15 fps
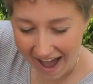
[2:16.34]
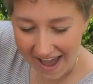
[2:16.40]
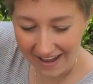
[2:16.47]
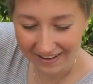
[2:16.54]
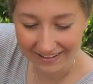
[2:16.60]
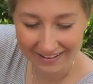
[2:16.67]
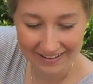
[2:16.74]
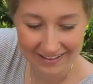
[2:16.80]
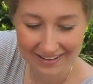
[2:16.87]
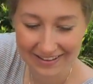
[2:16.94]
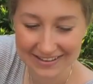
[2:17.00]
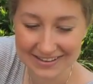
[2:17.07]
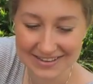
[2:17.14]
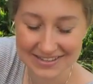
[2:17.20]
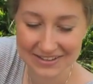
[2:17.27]
it
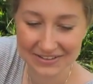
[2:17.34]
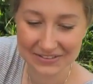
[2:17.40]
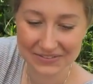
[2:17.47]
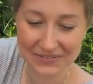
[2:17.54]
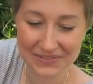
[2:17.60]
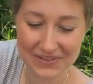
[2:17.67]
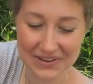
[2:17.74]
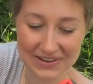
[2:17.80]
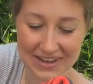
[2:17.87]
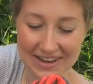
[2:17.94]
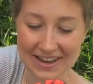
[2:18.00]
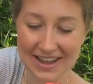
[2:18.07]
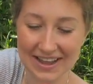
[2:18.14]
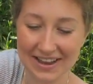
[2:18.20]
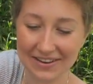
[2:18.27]
is. Look
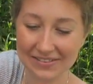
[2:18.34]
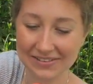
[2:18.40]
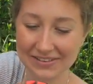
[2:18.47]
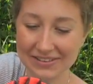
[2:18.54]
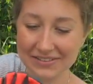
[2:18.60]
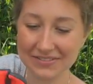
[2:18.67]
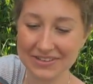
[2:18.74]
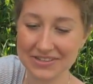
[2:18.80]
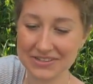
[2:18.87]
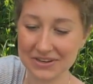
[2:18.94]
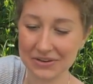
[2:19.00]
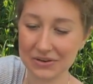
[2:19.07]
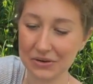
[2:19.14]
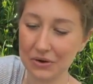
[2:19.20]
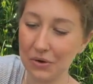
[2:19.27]
at it in all of its
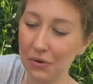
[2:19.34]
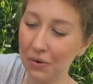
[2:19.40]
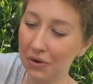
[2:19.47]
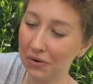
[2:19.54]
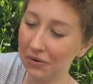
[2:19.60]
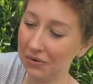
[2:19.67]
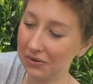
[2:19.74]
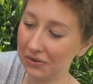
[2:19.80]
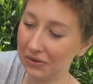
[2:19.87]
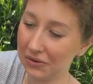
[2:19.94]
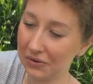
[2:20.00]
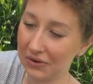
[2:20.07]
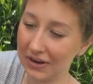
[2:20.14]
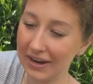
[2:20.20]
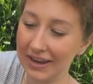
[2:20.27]
coral
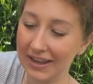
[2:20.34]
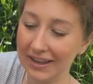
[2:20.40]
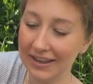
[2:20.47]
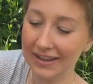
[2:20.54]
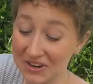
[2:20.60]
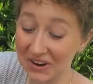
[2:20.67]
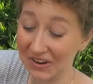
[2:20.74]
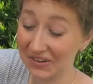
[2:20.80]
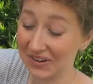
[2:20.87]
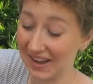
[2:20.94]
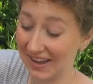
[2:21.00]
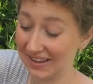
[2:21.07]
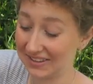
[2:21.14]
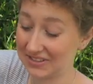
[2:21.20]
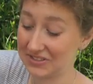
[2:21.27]
glory.
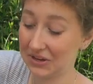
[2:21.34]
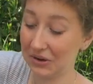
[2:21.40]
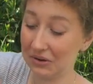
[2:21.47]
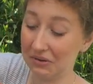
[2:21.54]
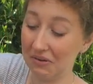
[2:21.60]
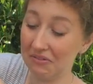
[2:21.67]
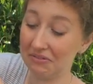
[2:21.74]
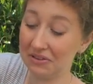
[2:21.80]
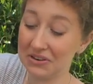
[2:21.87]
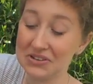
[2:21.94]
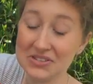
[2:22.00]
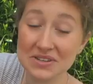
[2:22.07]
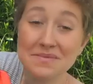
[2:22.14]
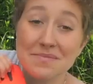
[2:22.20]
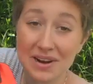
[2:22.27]
Okay, so
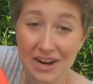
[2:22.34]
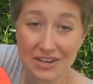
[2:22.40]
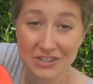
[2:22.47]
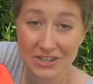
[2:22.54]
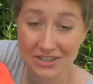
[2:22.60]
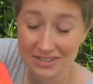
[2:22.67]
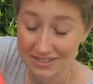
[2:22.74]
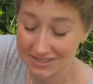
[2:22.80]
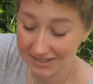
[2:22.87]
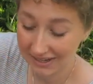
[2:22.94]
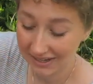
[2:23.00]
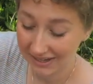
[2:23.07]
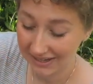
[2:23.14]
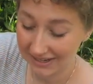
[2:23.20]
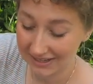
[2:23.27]
first impressions
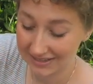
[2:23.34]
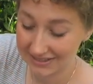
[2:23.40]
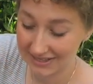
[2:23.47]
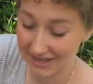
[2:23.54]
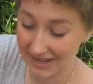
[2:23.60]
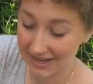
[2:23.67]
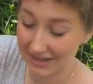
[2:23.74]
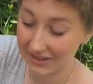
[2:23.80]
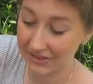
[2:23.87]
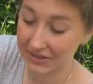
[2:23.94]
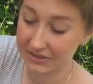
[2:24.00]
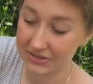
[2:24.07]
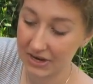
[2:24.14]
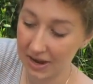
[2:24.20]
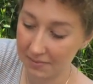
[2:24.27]
is that
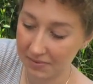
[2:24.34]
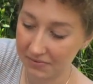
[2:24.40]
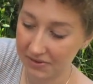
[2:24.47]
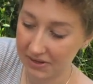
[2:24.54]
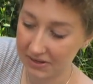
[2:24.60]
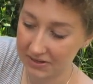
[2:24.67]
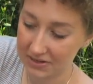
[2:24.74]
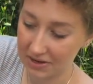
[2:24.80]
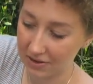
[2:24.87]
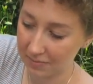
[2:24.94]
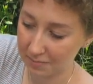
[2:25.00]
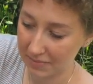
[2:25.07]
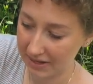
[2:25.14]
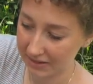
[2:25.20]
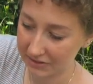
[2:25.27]
the top of it is all
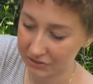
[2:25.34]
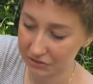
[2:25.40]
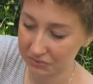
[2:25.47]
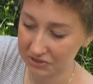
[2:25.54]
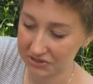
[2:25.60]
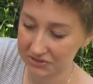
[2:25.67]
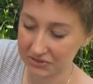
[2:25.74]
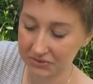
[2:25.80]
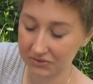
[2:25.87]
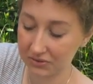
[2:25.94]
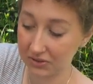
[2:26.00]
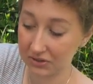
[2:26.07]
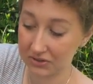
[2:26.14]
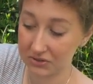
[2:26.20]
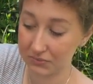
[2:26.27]
mesh, which
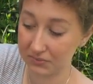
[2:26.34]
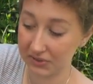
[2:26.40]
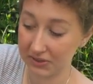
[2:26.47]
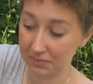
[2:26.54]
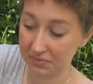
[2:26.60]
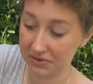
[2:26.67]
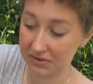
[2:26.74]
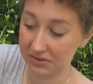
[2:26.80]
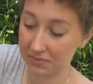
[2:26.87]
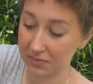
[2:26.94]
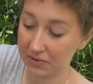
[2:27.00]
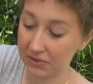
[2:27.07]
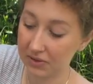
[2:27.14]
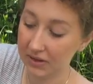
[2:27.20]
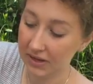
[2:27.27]
looks really
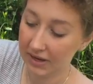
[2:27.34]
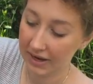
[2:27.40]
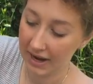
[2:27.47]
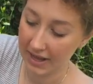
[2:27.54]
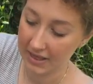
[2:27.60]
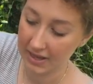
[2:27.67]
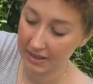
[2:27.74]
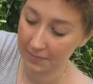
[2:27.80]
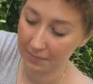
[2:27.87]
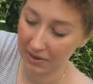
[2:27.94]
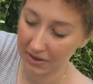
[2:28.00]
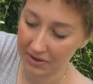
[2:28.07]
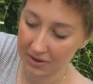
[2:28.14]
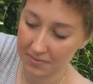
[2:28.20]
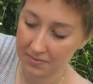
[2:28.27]
breathable, and then the
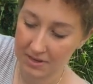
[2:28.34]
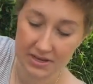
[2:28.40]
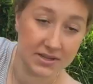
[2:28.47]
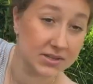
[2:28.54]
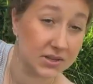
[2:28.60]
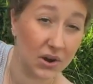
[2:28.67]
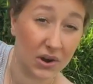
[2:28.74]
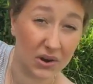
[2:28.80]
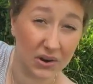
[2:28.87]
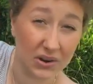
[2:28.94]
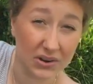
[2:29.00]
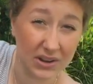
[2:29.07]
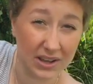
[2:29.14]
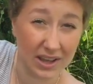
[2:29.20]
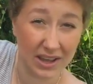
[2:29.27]
bottom is
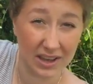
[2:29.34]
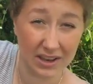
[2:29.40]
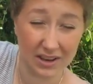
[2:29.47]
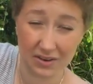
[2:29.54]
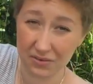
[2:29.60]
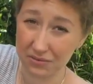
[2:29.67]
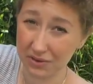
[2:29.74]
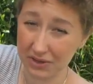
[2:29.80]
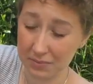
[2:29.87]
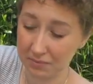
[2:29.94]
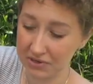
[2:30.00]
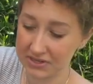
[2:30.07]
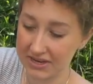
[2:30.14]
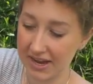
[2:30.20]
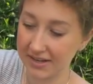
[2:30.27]
hard and really
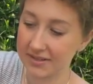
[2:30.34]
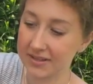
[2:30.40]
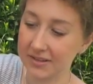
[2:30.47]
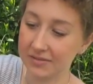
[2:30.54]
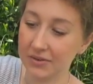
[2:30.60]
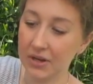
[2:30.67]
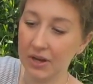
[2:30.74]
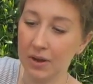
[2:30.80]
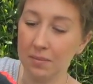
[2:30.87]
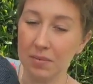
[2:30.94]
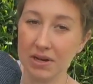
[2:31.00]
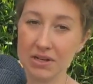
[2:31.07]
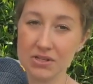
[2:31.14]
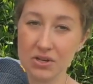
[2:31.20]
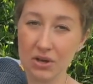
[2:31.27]
protected,
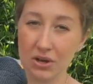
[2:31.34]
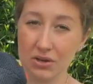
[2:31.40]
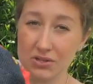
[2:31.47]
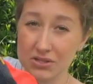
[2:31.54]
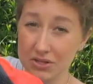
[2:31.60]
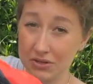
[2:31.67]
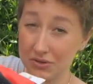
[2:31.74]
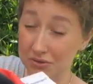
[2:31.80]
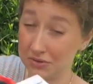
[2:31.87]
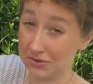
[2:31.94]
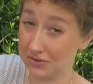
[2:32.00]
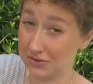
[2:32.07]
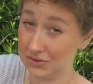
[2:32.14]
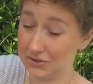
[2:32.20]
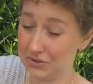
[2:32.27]
but it's also
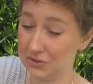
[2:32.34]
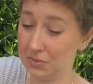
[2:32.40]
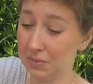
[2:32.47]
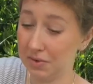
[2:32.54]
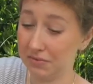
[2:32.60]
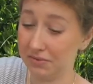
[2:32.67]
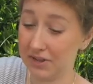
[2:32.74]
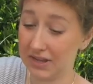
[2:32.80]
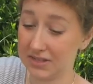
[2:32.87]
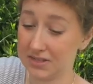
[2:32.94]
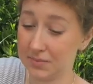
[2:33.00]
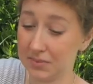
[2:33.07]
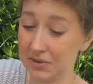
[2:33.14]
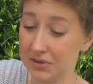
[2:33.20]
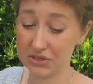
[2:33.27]
super
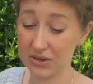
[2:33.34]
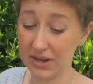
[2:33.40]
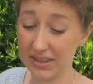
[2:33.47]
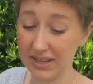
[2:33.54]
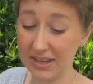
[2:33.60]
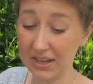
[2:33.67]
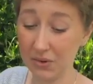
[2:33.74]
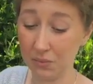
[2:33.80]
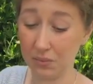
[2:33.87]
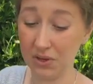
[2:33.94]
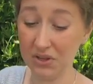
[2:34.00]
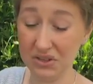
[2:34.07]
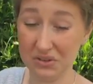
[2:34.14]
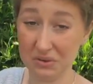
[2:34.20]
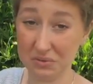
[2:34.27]
flexible. So I think it
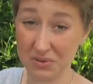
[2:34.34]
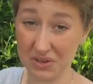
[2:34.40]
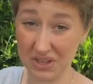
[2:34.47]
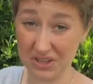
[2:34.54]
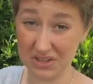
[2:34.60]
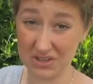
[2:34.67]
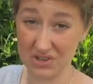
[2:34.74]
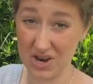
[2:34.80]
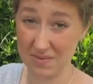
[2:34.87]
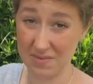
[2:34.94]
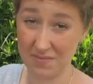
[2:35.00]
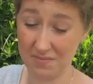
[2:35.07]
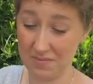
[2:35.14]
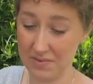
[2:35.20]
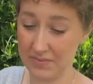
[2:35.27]
will do a really good job
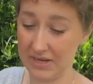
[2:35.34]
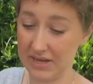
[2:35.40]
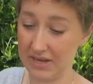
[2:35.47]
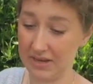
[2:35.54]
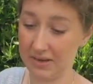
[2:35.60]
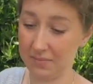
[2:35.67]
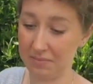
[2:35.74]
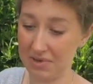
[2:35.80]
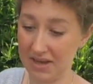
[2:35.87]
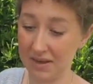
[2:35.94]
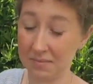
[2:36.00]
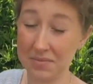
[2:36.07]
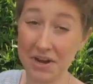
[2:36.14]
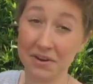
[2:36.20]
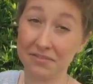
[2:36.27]
of mimicking being
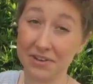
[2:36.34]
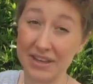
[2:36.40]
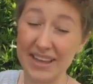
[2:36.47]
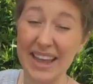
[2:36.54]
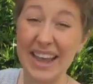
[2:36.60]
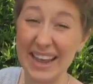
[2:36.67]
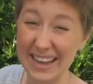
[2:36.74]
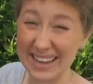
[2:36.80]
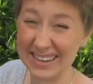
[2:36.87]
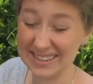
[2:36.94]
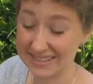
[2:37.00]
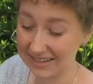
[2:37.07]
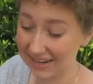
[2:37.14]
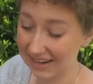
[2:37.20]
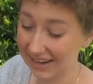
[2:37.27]
barefoot,
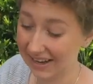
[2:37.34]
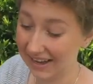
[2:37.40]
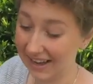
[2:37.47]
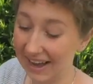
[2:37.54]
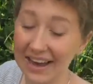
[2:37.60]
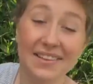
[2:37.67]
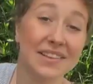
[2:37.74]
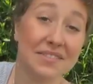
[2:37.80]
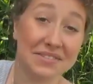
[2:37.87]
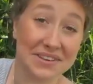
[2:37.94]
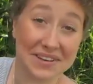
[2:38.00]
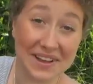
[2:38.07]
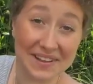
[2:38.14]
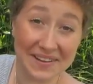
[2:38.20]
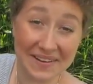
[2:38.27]
and I love the
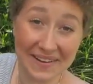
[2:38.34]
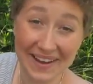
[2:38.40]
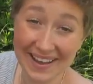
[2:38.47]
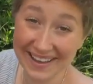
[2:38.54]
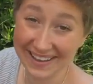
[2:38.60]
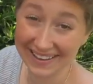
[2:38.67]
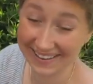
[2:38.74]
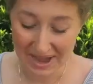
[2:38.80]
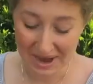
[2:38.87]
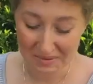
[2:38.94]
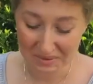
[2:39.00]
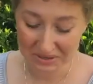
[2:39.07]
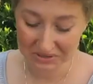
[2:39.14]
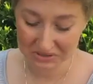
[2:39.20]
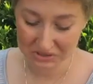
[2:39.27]
color. I
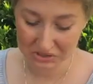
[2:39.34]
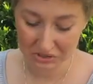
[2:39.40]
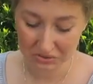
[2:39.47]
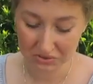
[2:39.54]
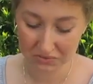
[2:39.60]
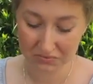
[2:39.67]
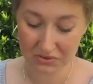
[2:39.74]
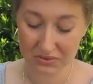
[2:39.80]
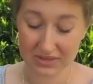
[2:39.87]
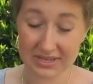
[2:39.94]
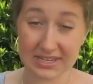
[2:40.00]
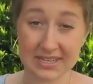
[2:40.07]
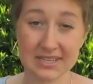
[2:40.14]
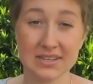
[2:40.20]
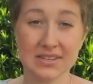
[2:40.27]
wanted to show you a few of the
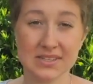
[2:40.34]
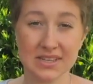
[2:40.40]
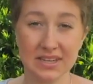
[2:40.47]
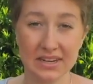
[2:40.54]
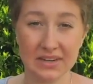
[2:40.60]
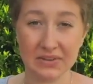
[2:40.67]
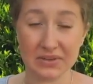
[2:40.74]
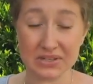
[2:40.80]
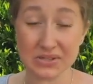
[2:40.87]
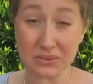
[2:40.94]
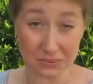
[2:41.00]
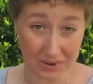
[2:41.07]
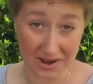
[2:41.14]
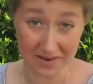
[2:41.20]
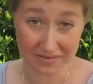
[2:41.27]
details that I noticed
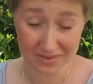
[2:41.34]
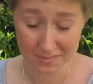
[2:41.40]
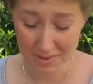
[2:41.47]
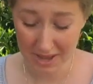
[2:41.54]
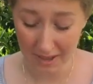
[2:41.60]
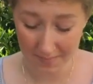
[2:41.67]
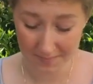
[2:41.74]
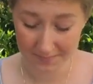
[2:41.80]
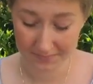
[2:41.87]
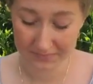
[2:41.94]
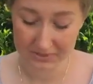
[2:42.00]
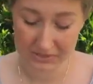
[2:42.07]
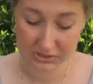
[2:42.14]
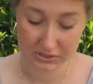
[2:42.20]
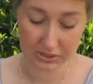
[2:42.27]
right off the bat.
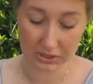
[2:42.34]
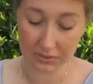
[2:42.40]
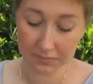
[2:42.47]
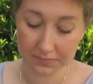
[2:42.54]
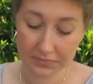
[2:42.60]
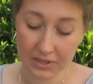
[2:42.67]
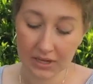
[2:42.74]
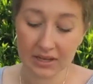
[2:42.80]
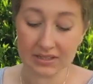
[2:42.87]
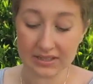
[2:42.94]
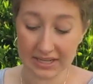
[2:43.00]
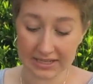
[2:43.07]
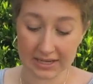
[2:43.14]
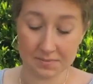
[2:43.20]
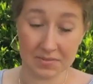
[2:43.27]
So,
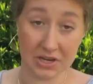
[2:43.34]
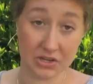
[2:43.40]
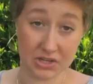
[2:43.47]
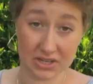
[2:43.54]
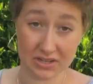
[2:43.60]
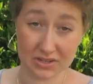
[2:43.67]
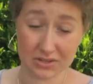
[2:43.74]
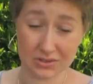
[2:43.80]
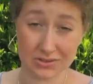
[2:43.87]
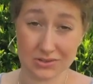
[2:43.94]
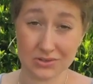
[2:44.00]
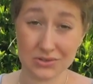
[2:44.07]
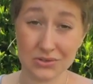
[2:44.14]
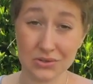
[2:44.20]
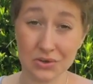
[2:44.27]
like I mentioned,
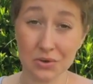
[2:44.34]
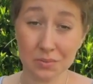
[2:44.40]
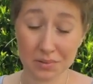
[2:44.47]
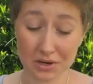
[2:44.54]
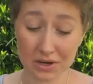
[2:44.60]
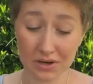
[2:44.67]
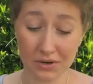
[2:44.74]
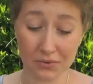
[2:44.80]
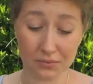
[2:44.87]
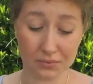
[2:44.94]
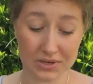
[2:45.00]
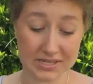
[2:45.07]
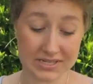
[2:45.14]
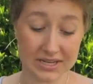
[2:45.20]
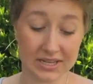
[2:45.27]
super
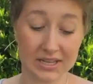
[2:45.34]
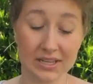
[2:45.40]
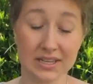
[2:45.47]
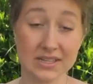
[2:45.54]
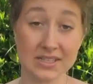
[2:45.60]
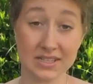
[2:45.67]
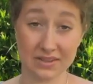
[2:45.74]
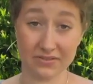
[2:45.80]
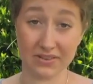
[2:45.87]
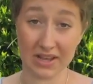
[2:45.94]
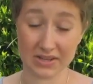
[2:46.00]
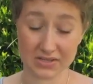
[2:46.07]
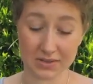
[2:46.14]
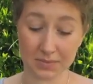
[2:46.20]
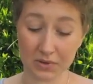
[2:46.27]
ridiculously
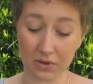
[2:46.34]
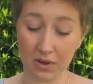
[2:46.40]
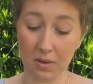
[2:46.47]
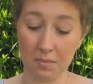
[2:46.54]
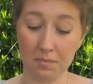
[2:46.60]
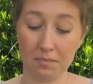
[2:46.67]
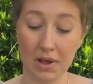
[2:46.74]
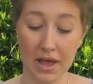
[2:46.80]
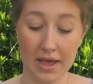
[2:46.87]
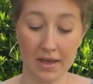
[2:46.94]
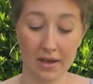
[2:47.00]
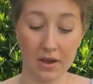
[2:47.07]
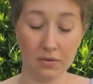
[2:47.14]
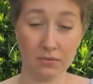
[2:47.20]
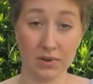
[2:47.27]
flexible, but
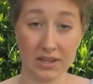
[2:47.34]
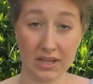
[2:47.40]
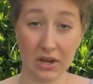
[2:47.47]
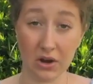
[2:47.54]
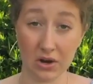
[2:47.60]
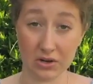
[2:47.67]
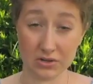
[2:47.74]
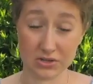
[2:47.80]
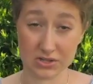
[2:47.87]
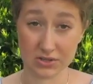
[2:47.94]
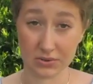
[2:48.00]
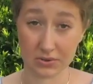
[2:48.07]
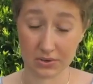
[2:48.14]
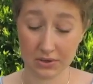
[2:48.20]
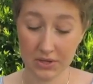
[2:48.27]
a really hard
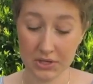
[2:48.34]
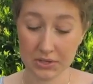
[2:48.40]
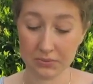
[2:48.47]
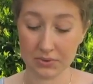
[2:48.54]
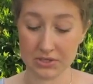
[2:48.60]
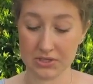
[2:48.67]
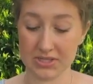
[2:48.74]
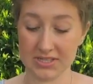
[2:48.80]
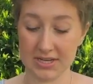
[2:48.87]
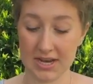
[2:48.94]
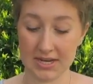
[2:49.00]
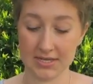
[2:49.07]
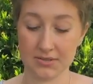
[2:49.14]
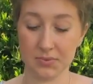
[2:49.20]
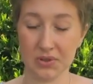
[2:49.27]
sole, which is
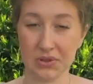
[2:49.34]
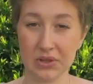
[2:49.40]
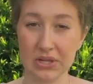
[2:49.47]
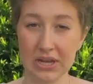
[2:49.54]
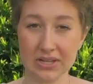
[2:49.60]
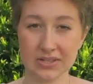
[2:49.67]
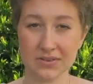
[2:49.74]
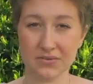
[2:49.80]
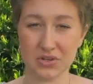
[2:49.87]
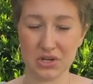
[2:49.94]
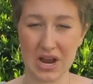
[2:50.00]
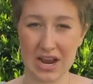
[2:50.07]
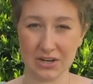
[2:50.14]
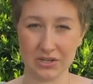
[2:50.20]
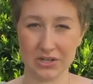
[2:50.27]
nice with lots of
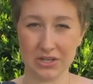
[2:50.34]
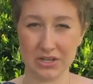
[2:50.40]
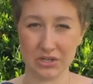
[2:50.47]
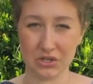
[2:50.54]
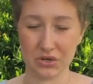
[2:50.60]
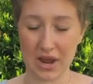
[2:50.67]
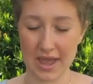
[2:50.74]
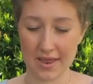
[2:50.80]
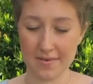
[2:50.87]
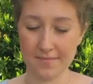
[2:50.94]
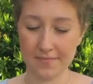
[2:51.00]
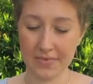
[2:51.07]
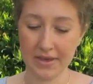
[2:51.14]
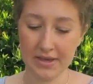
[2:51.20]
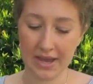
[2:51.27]
traction and tread.
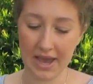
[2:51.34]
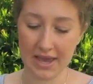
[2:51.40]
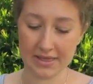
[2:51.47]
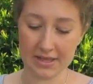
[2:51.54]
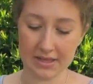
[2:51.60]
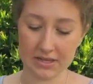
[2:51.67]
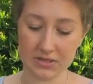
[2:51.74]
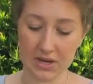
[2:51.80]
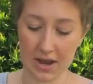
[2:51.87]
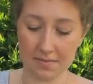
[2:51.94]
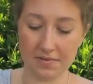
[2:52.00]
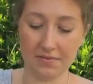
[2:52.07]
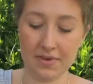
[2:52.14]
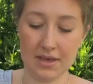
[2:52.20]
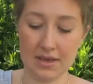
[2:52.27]
And then the top
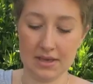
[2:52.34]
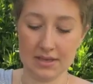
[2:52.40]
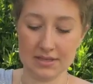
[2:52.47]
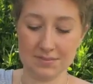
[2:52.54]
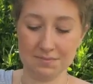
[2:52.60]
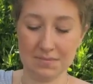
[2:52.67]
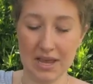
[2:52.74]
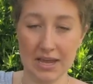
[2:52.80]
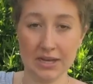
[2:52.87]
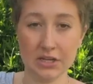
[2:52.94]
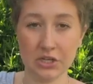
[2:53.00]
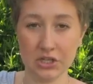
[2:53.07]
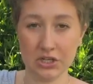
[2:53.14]
of it is mesh.